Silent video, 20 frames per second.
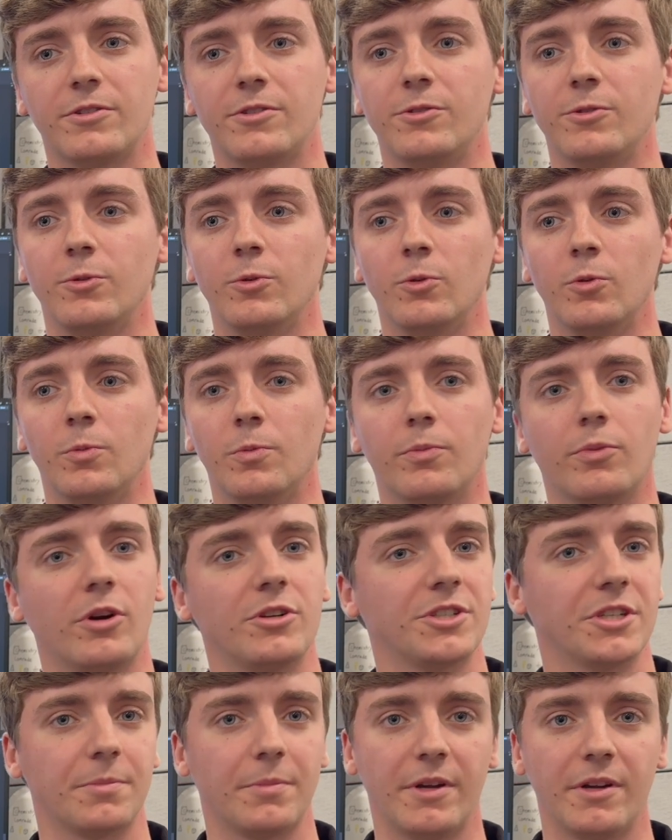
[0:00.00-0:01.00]
to
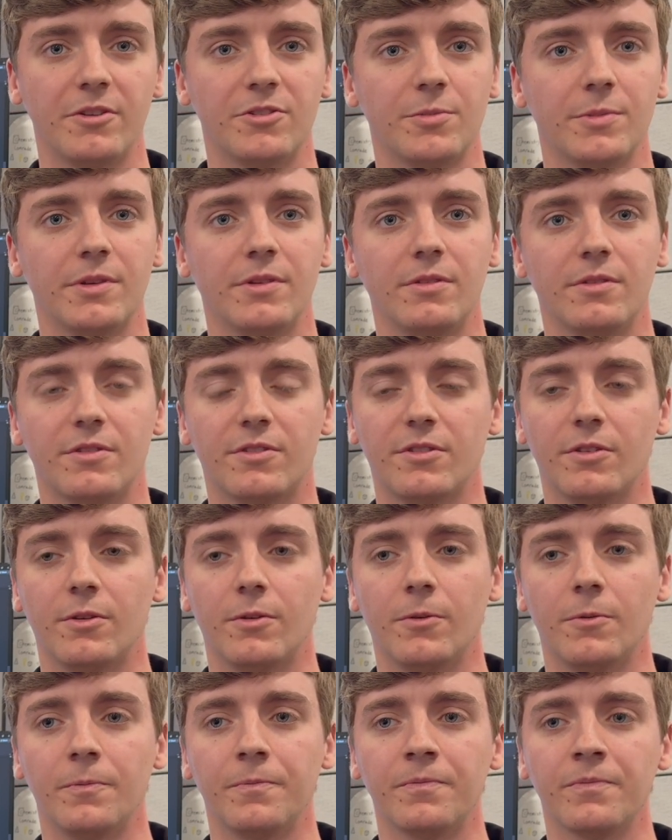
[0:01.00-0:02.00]
project management. So,